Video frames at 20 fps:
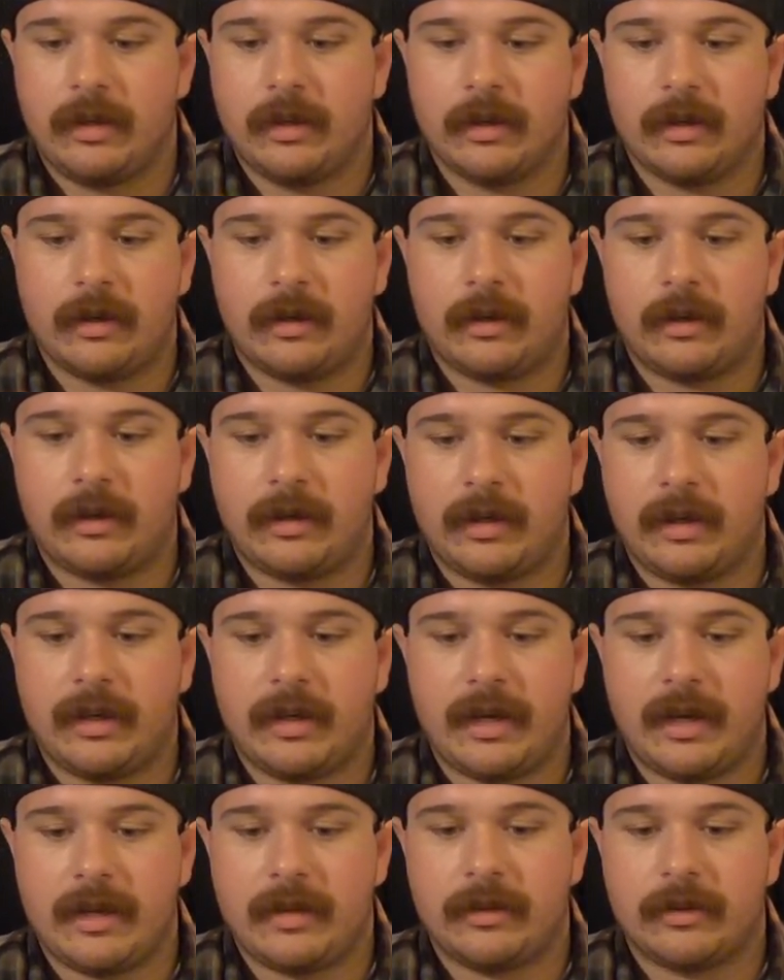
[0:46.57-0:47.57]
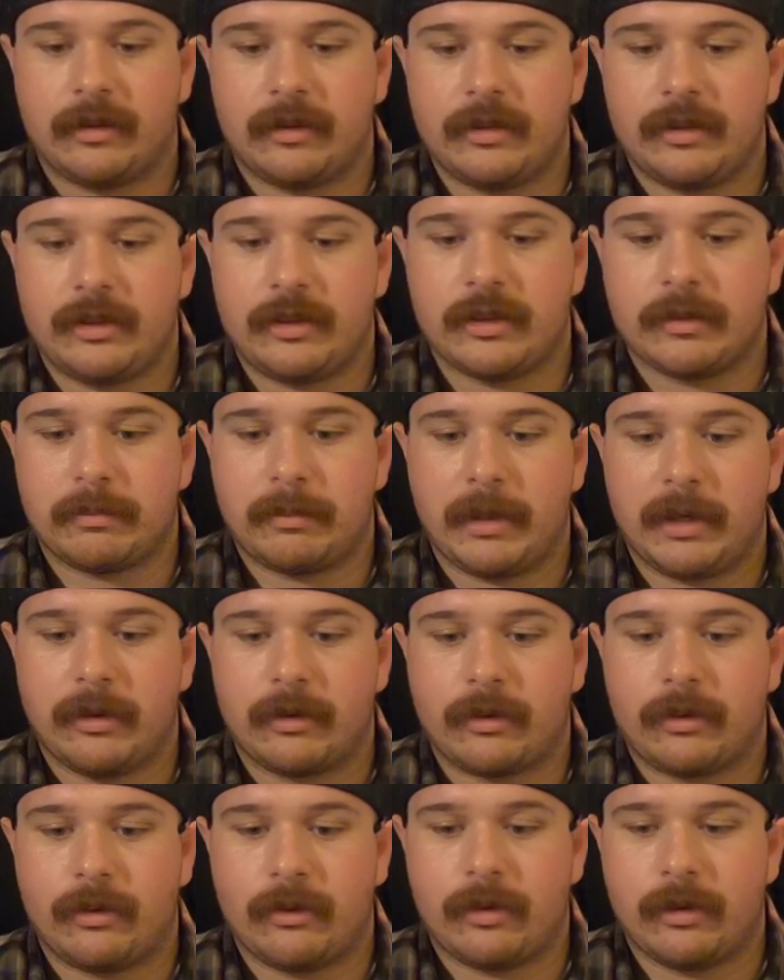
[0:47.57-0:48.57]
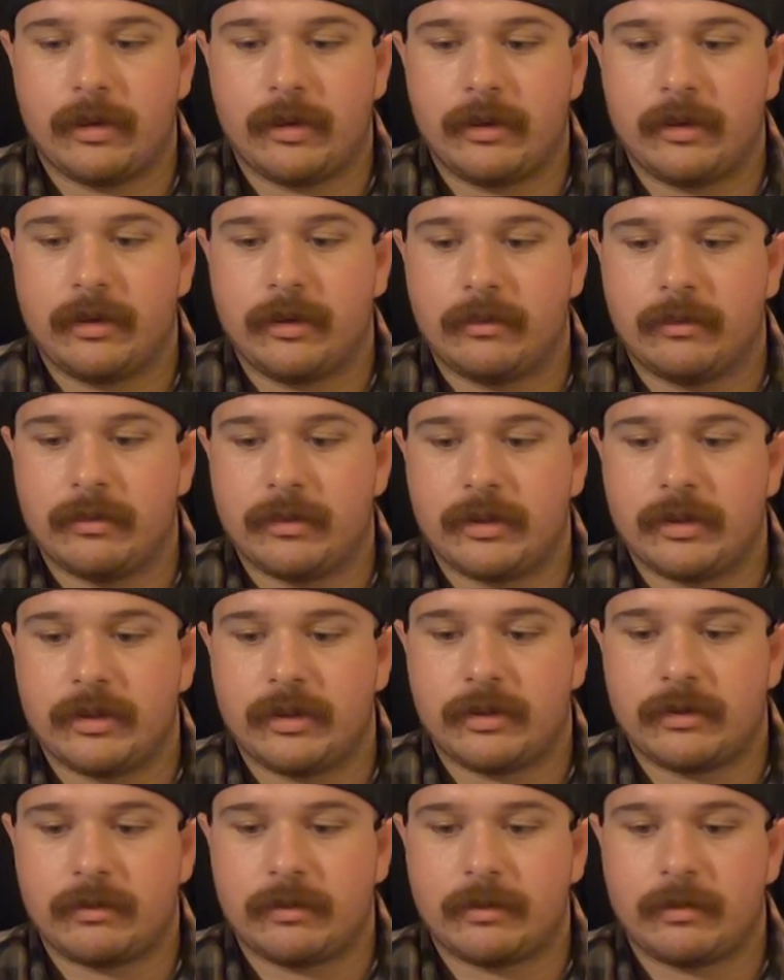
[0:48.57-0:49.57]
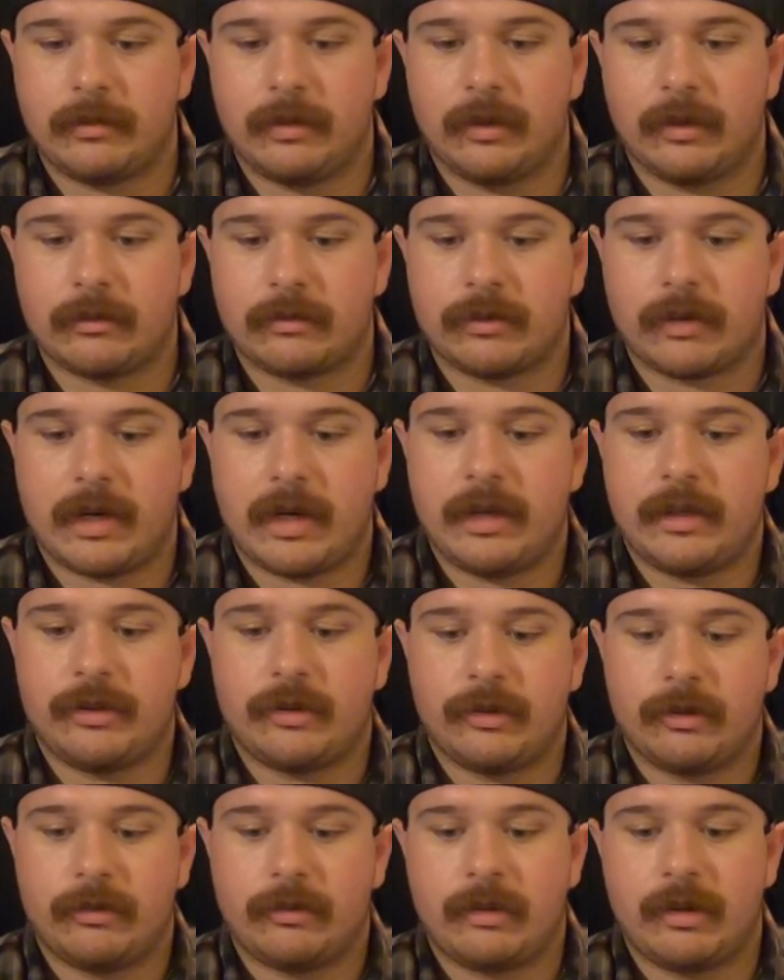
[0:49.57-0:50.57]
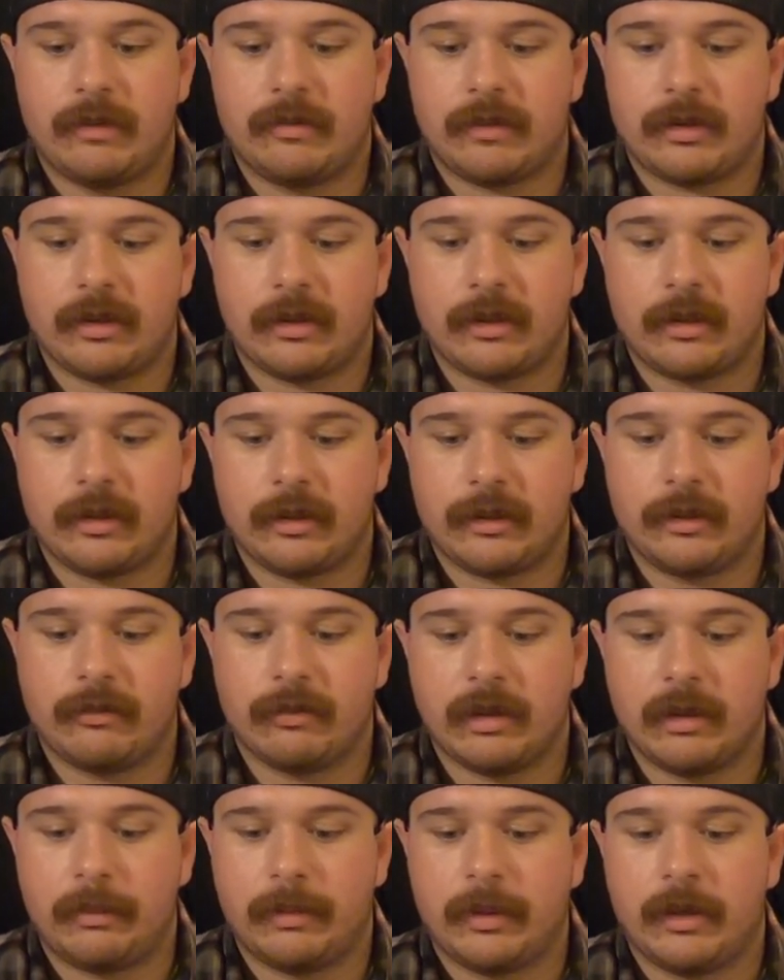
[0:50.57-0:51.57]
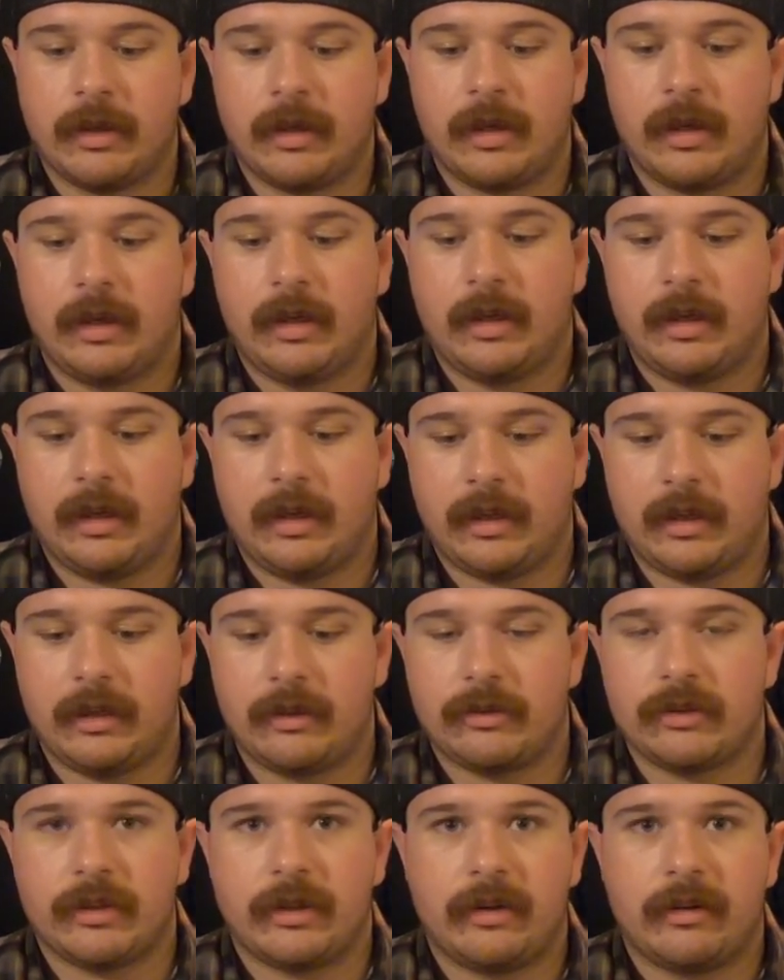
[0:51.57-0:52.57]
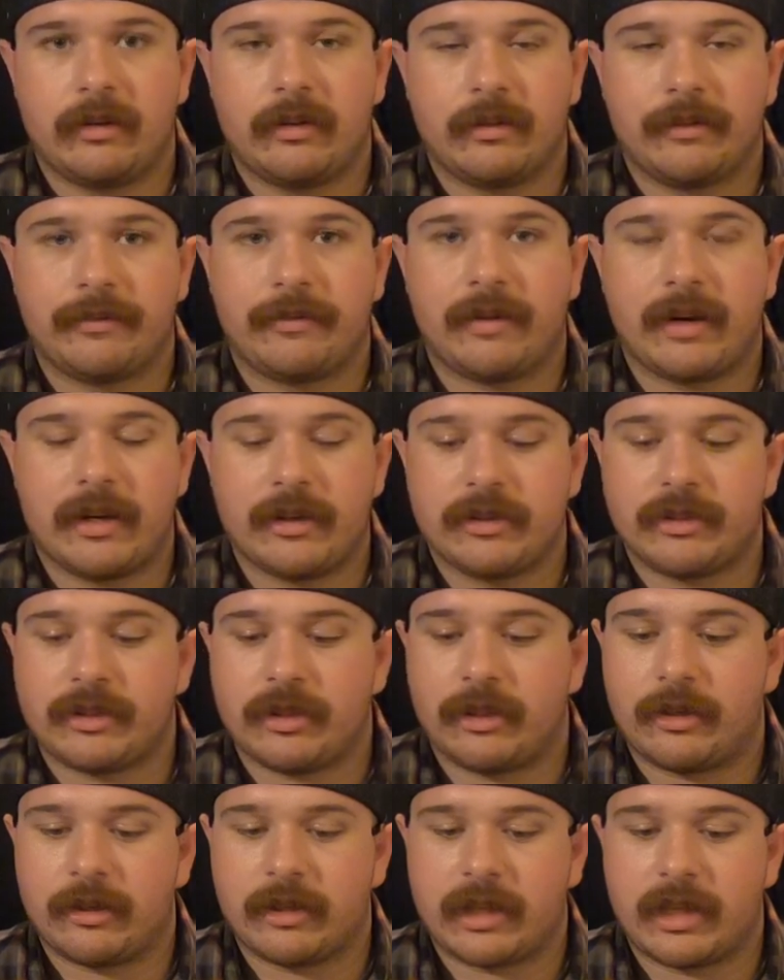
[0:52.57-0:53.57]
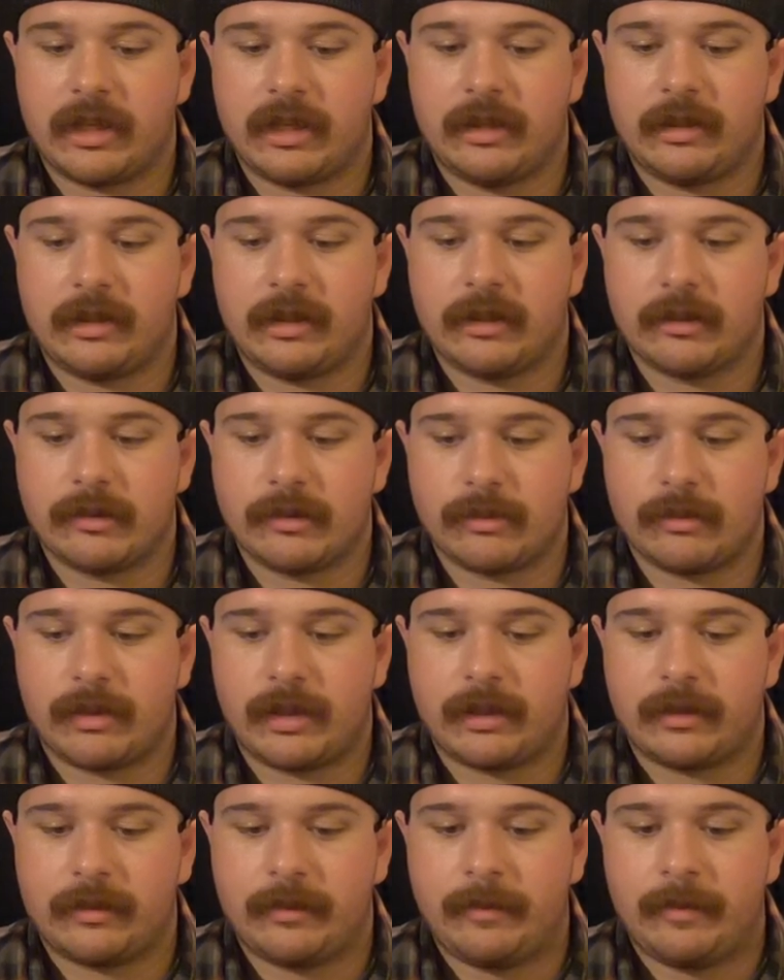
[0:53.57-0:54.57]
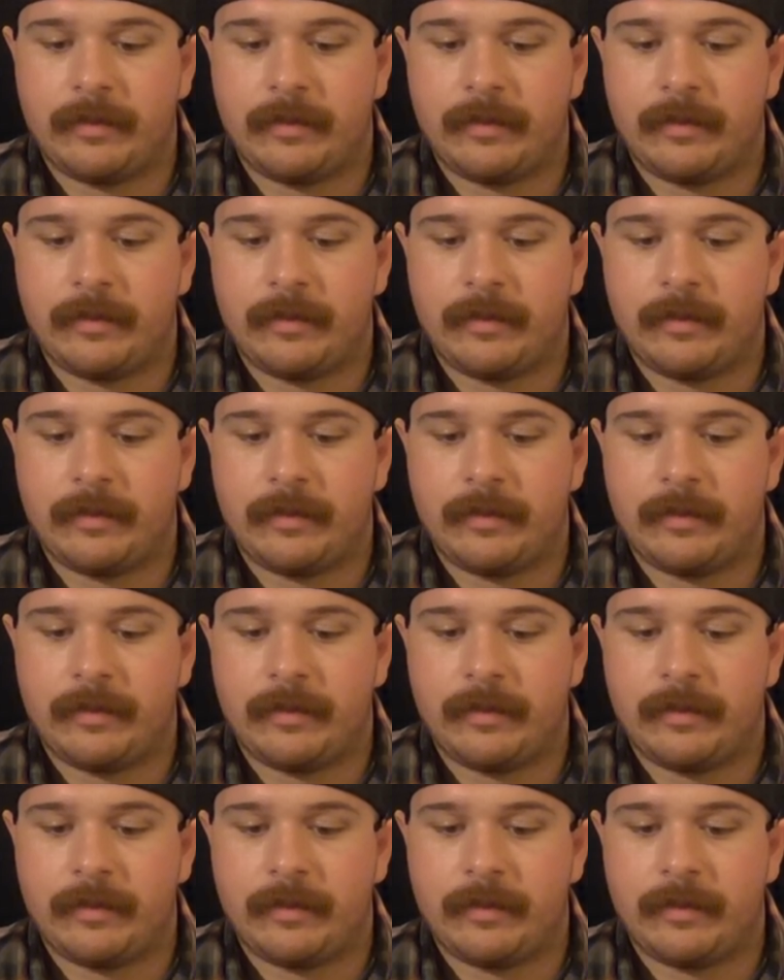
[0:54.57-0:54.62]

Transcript: Handle is just paracord, which is, tried and true, gives you a good grip, and there's a fire starter kit in here as well.